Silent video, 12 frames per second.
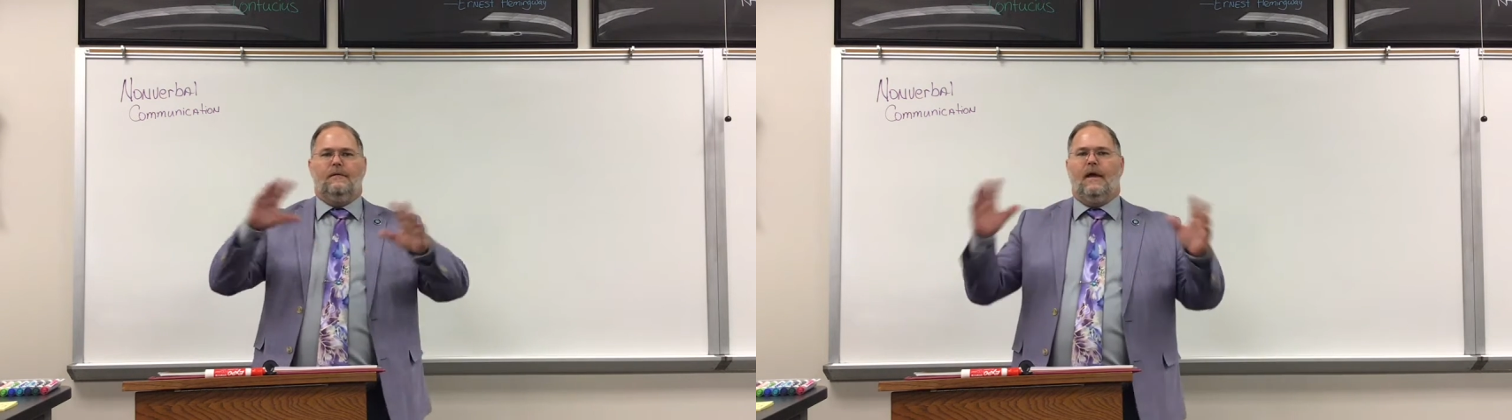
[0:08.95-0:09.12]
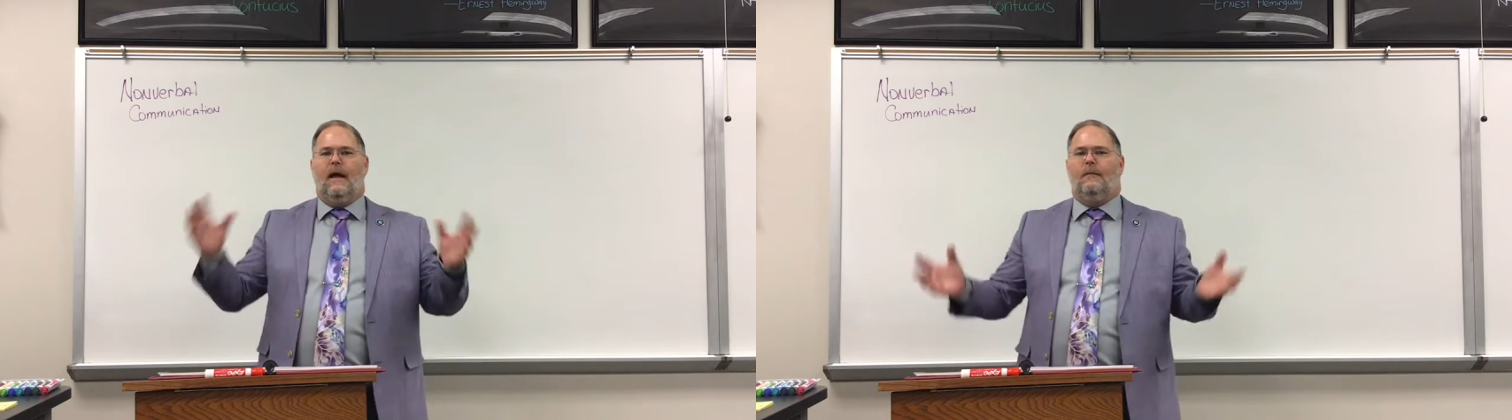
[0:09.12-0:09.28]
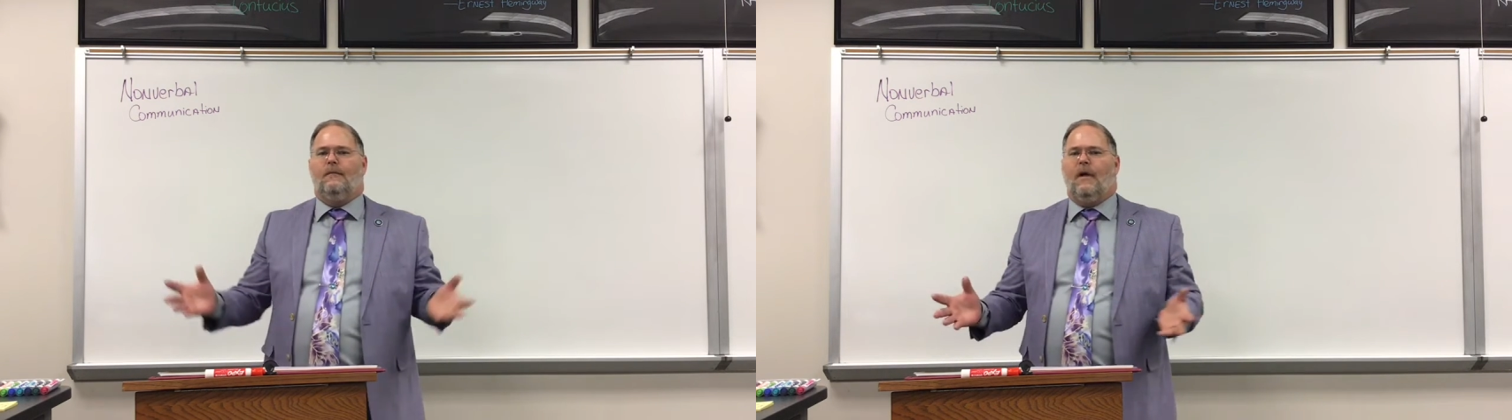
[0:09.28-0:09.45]

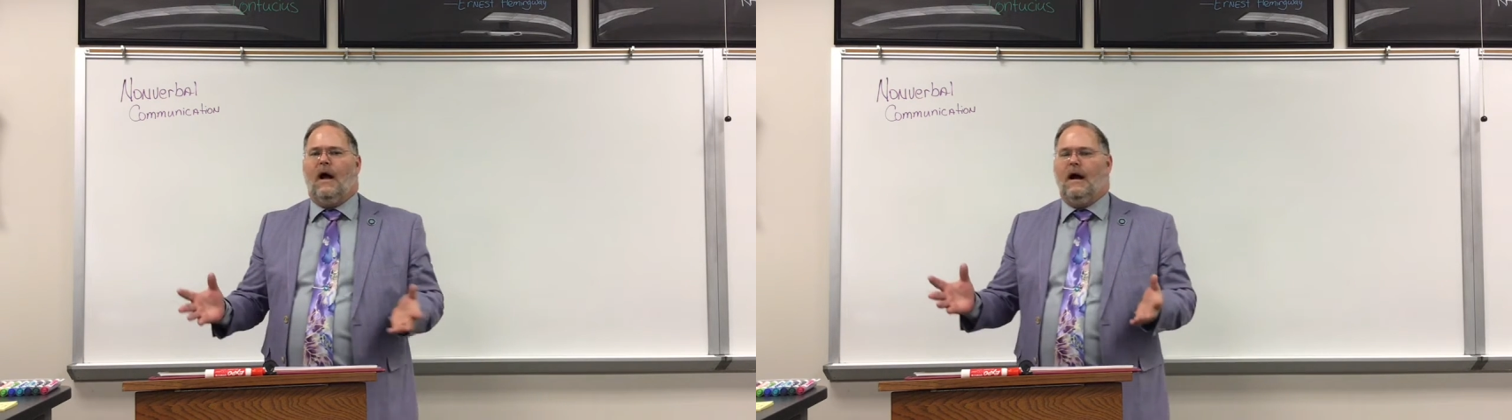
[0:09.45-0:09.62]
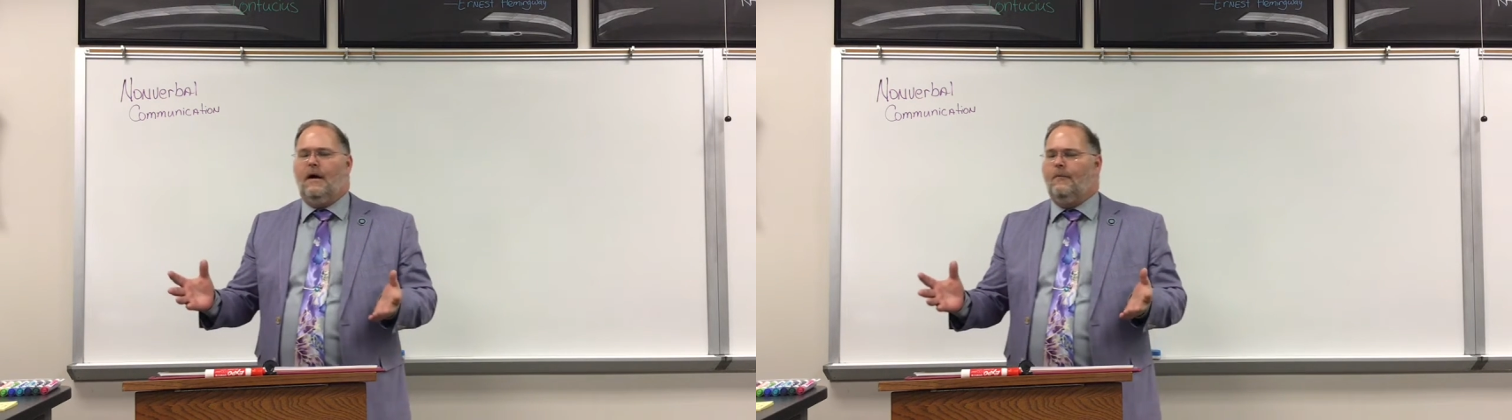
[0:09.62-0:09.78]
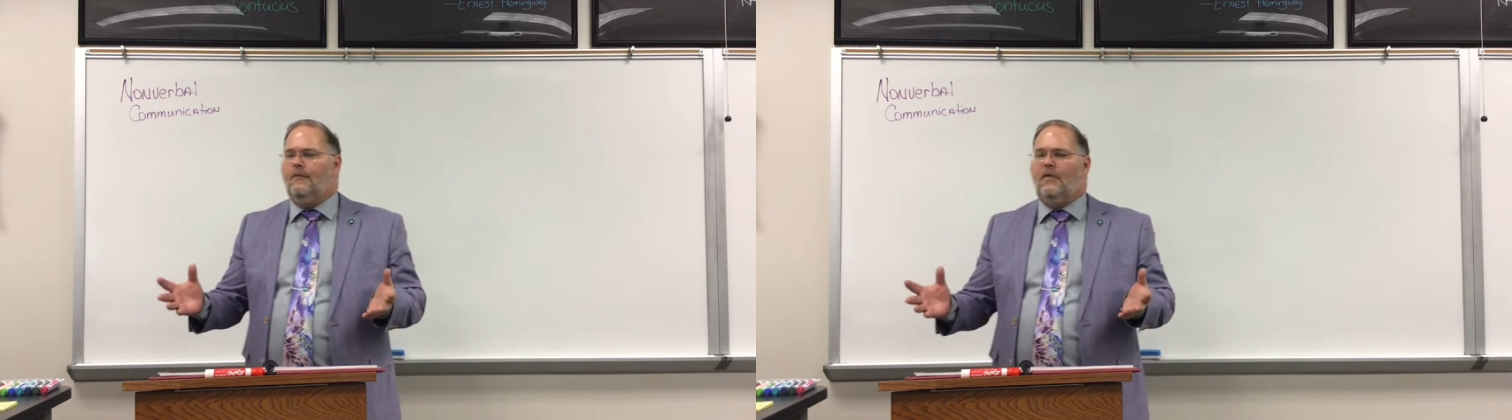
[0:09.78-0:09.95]

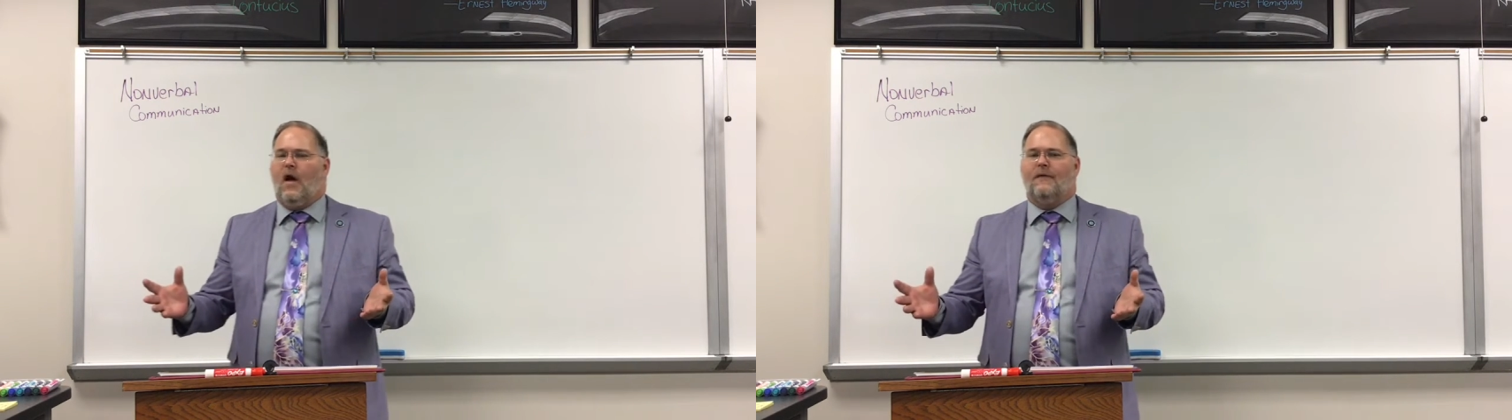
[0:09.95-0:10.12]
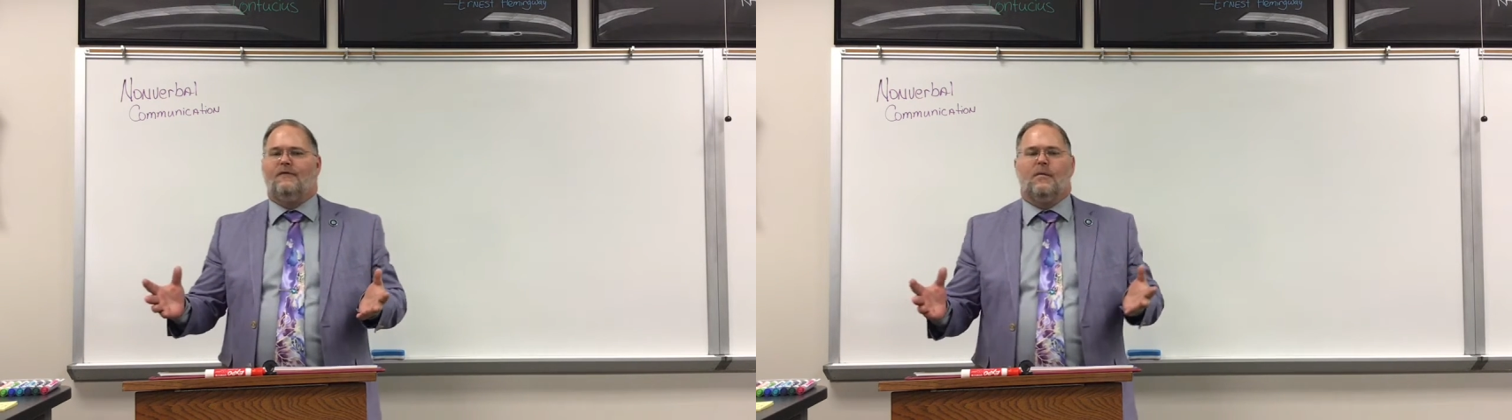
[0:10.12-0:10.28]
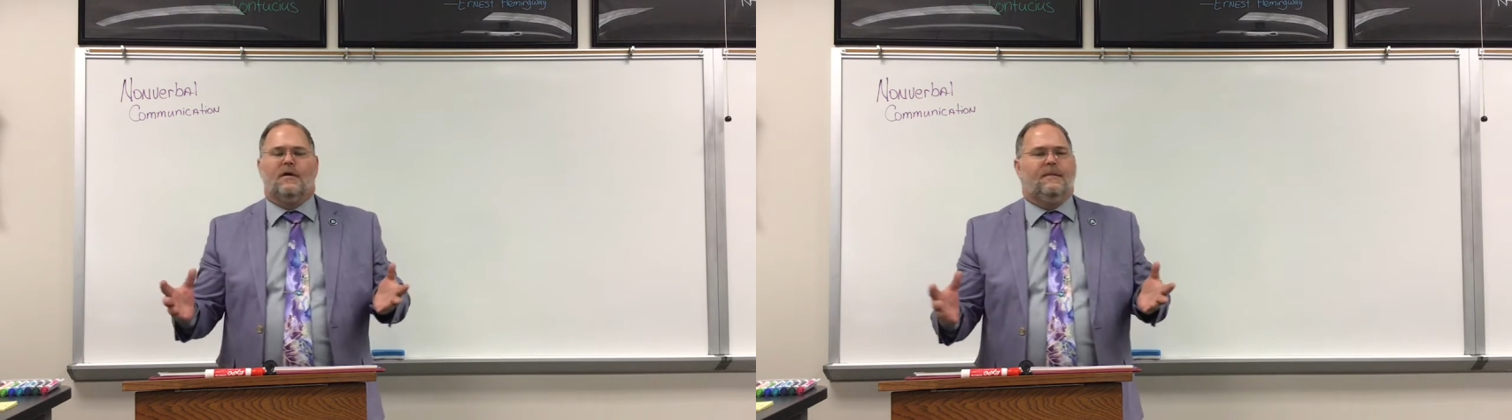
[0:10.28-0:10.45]

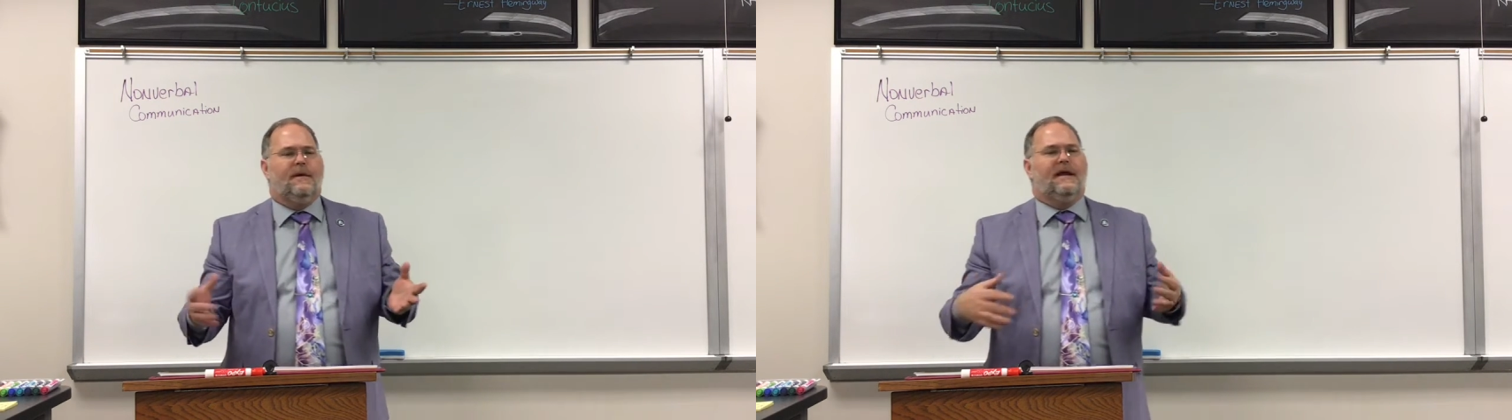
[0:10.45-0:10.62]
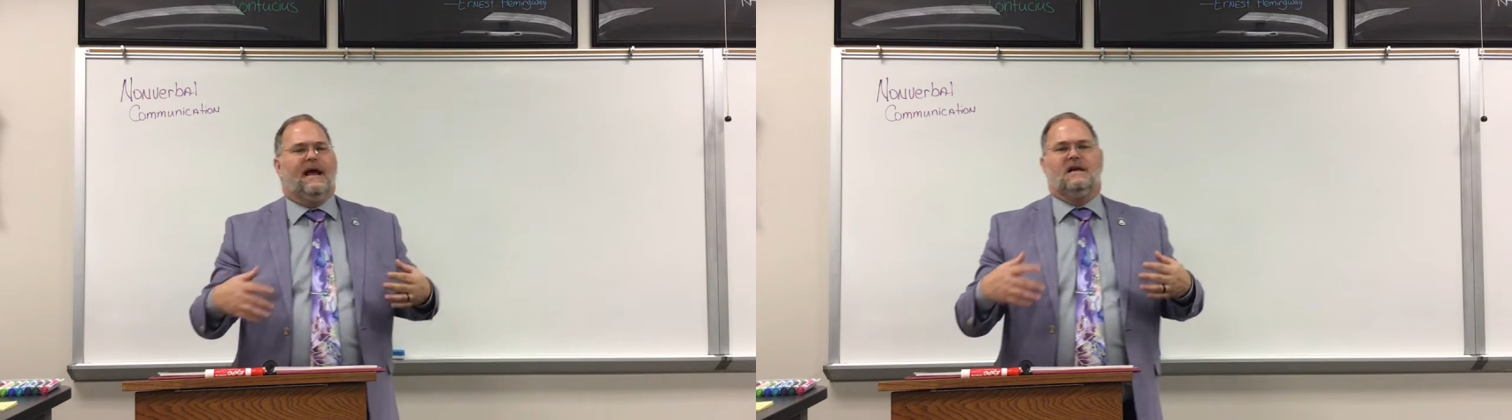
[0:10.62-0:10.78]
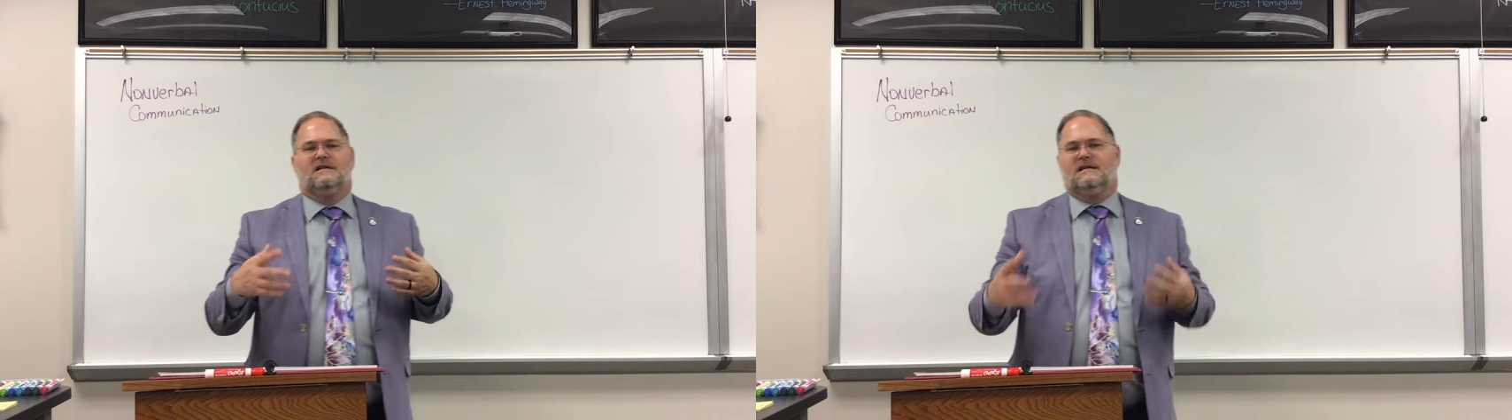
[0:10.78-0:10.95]
nonverbal
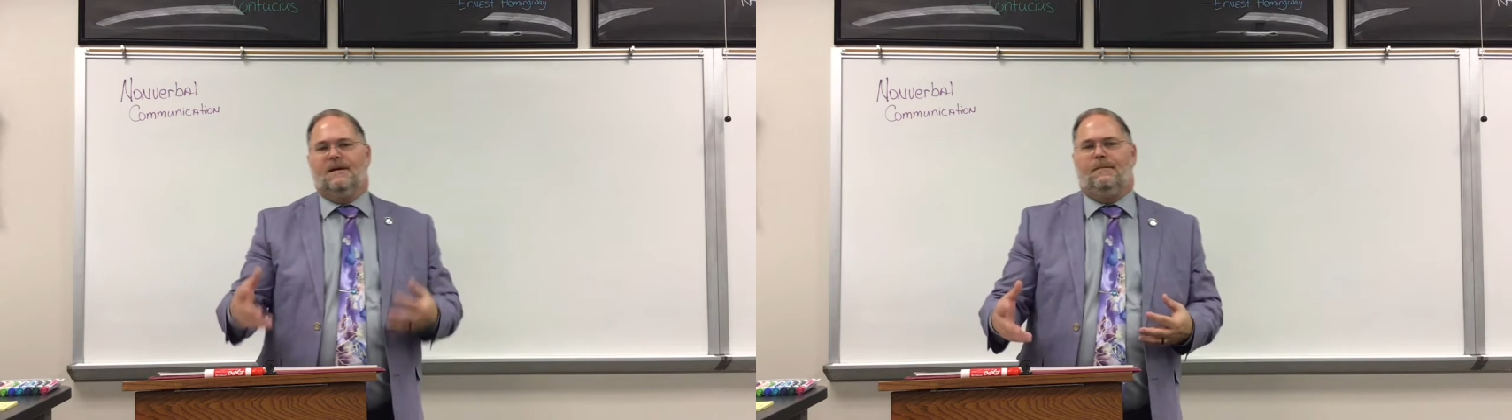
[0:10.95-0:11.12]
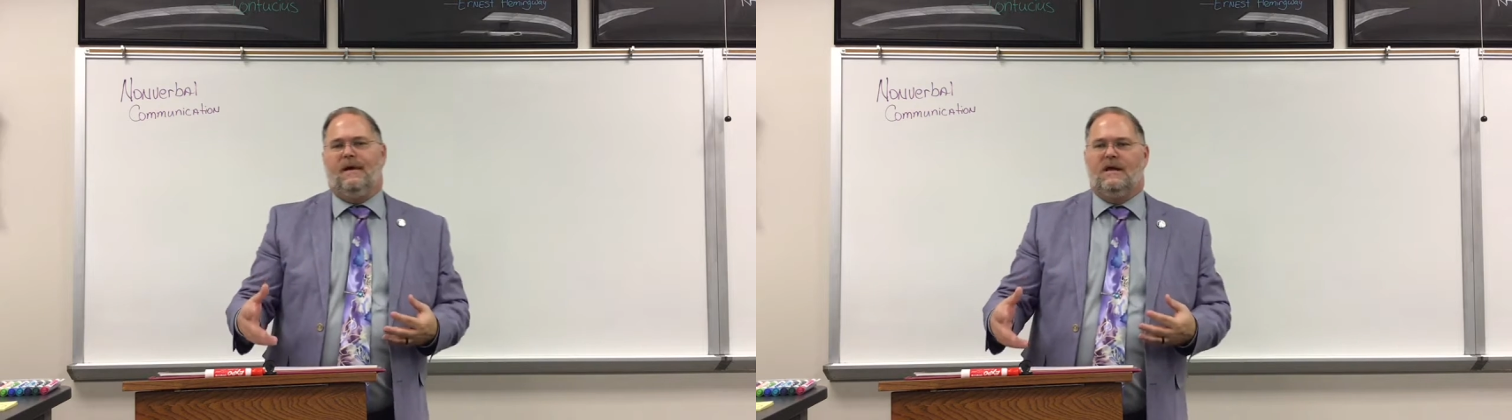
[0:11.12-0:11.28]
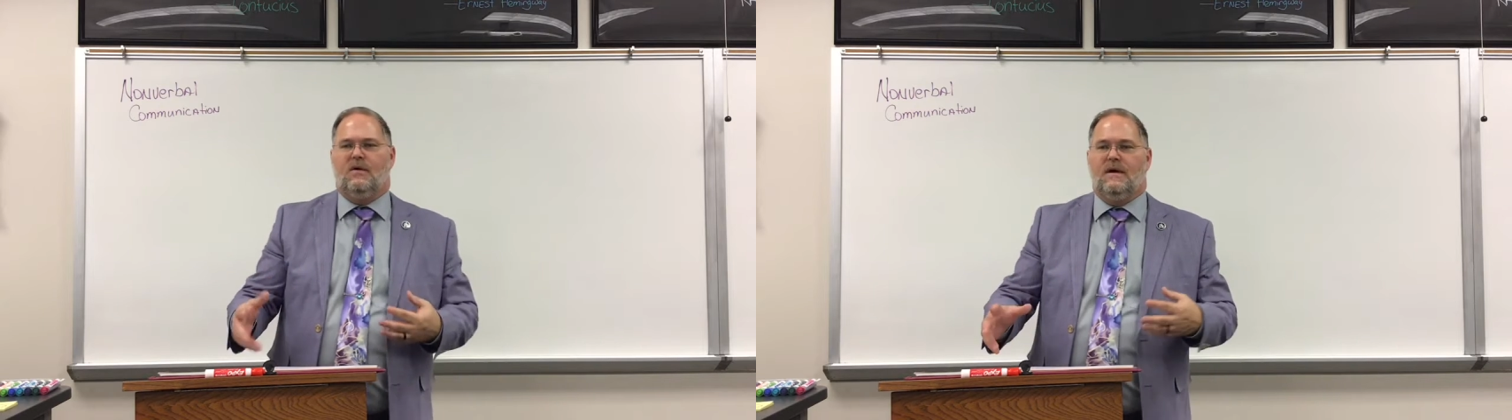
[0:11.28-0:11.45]
communication is
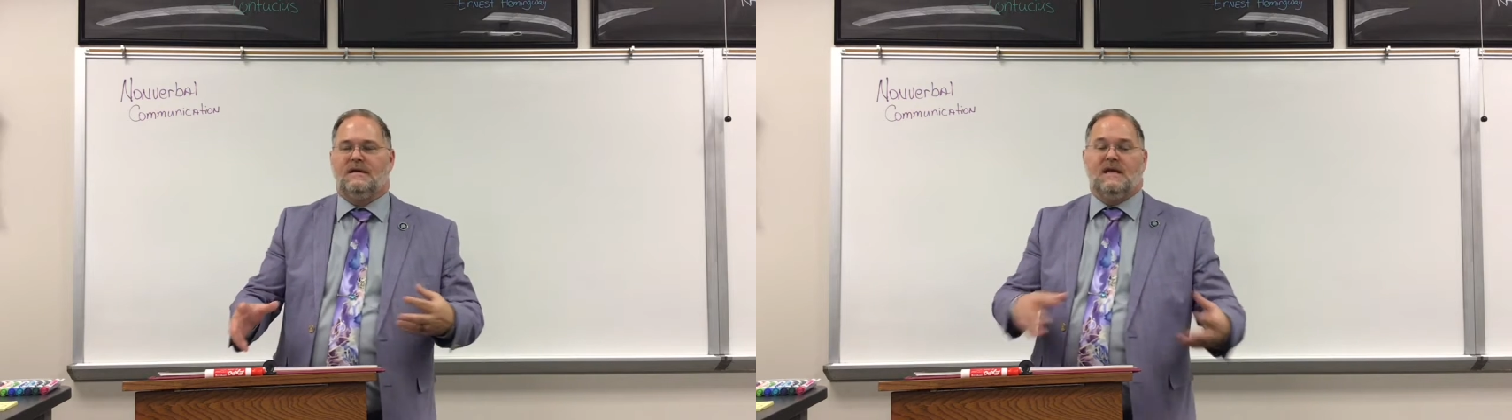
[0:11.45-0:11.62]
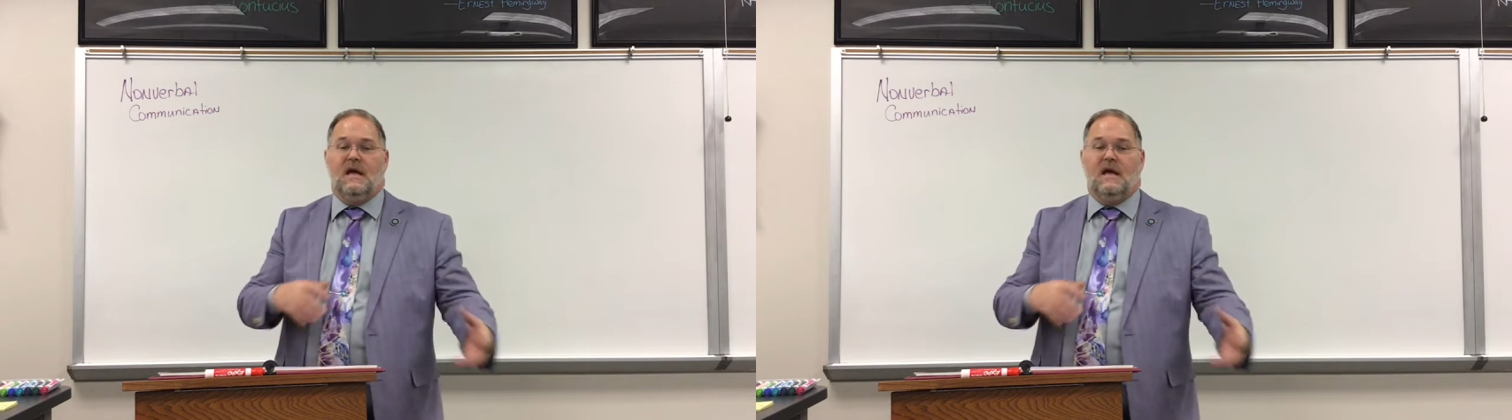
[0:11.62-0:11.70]
ambiguous.